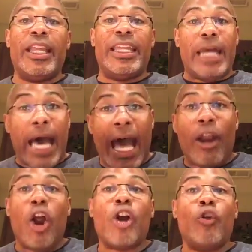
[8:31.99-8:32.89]
in a
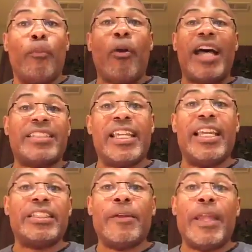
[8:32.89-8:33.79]
hierarchical
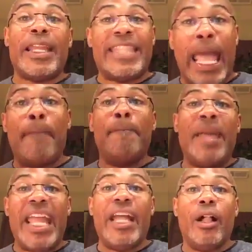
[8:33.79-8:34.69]
process, that
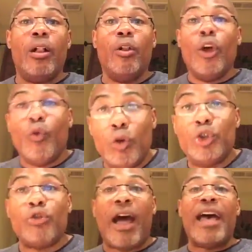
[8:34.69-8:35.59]
male will
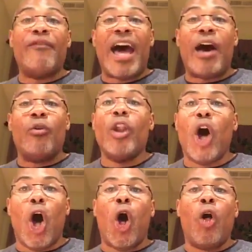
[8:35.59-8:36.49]
drive out
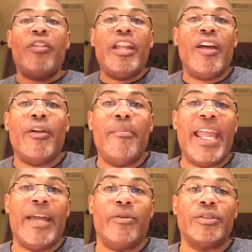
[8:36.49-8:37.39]
all the other
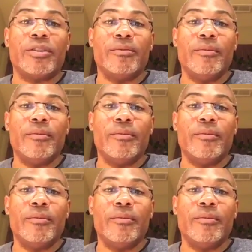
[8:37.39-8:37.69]
males.